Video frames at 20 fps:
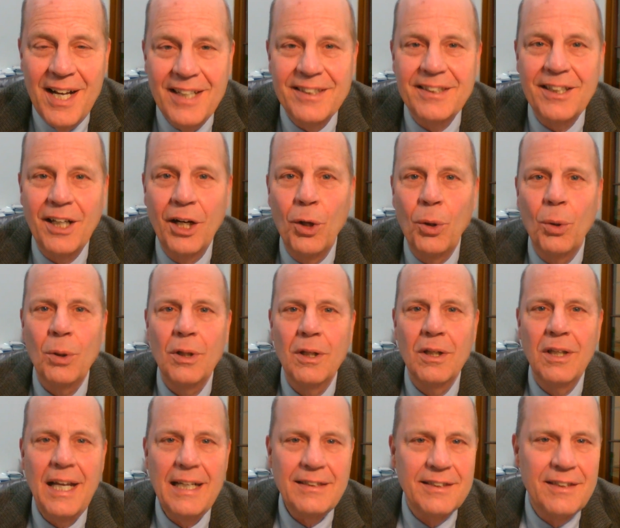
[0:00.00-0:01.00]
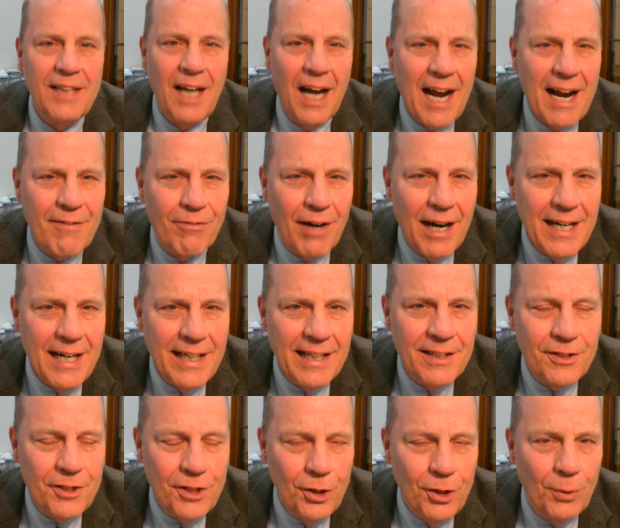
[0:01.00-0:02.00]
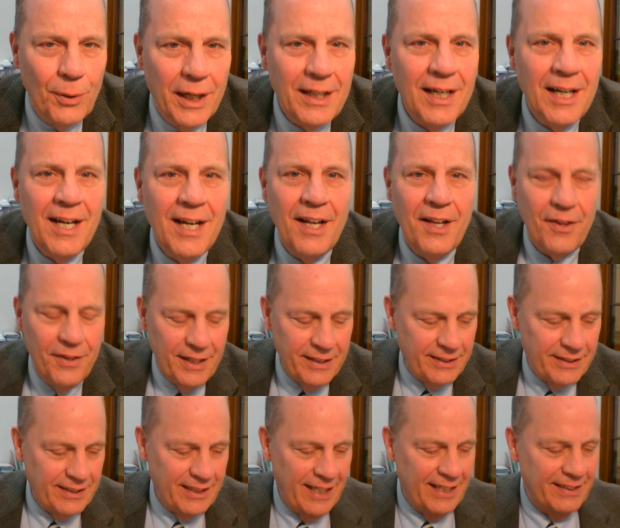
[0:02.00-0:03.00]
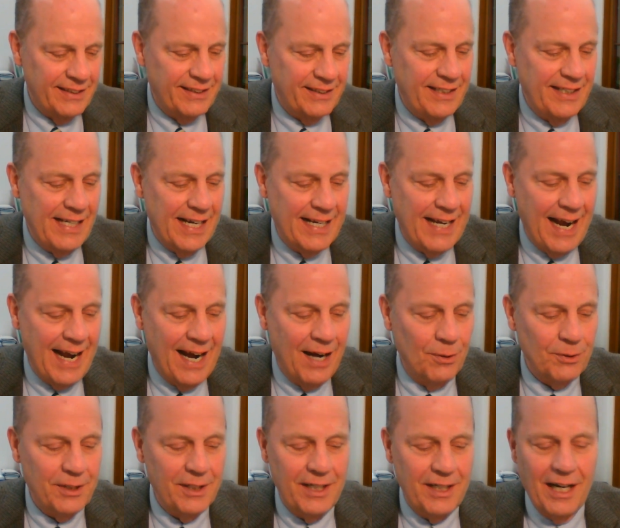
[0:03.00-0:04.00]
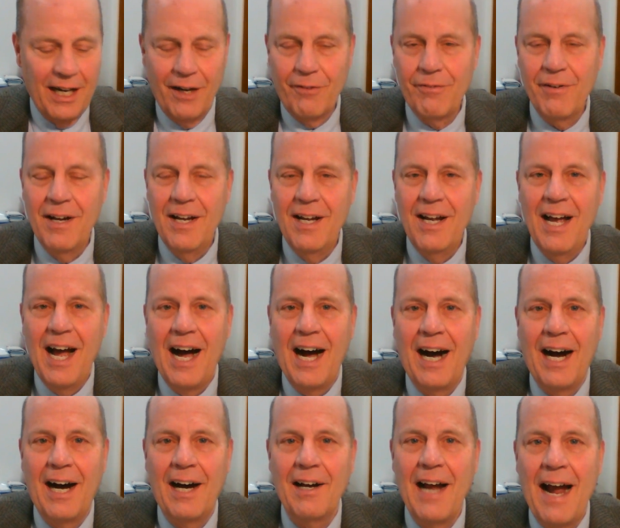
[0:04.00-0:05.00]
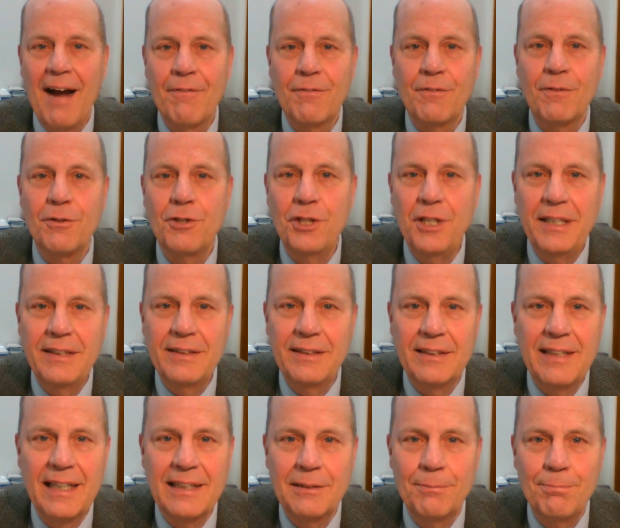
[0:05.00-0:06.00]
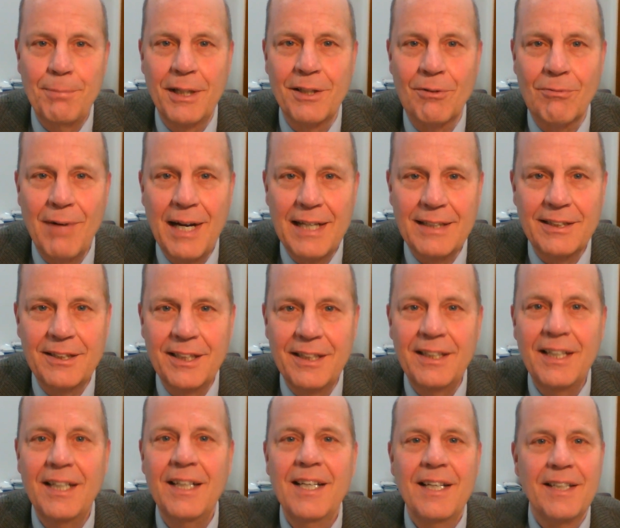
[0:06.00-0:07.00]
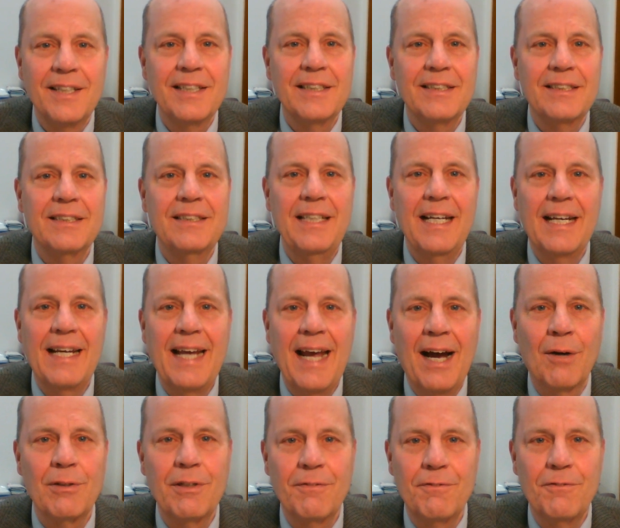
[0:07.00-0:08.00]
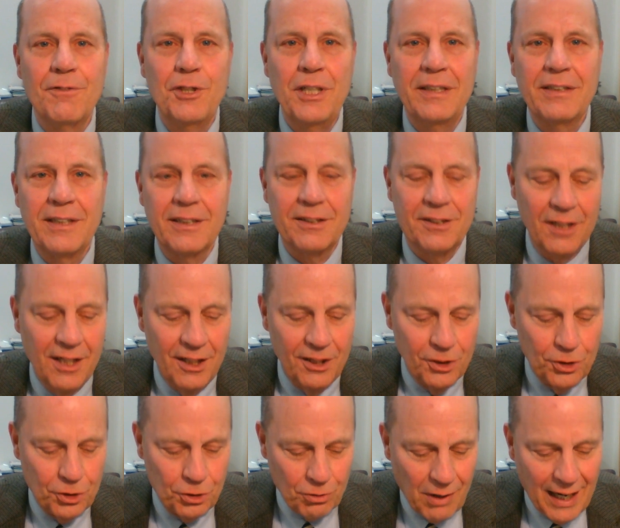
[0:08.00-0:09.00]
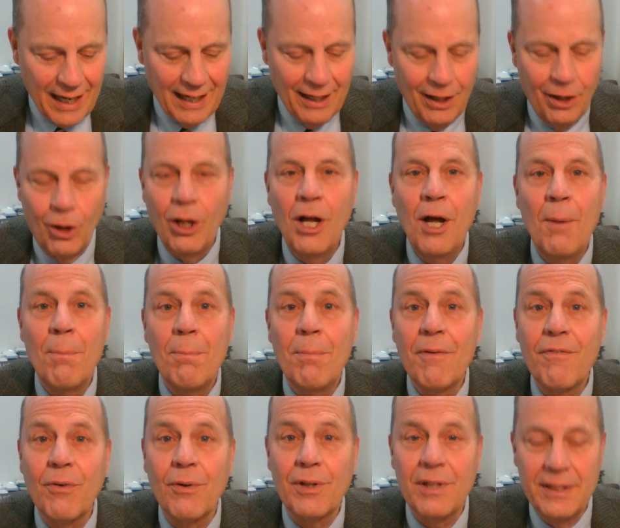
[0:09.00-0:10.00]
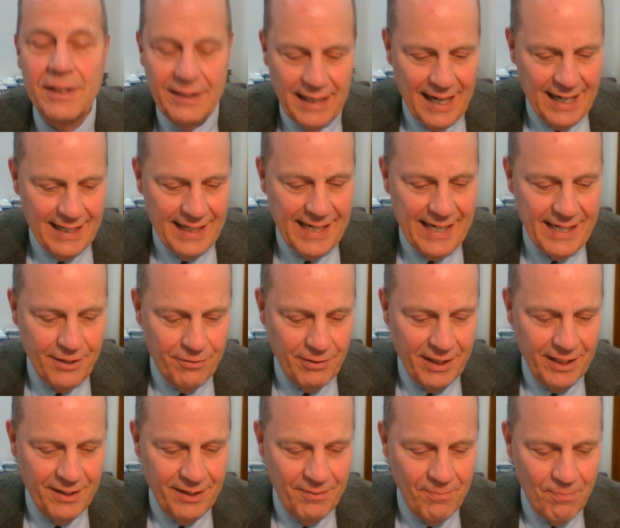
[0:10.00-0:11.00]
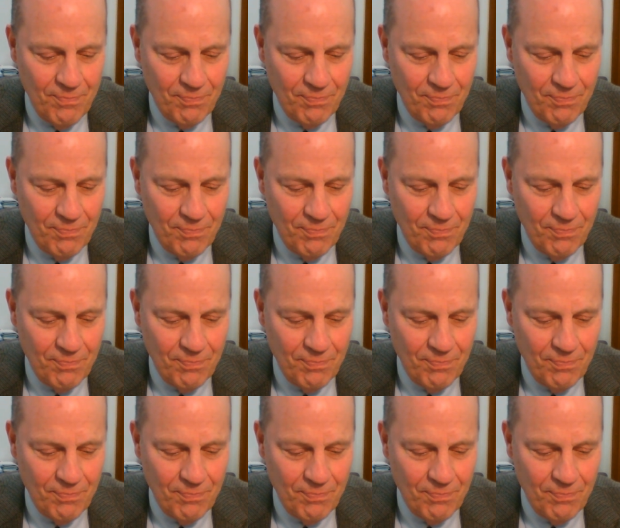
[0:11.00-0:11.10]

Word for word: So let's dive right into it. This is the account of uh, after Jesus has been arrested. This is the account of Jesus' trial before the Sanhedrin.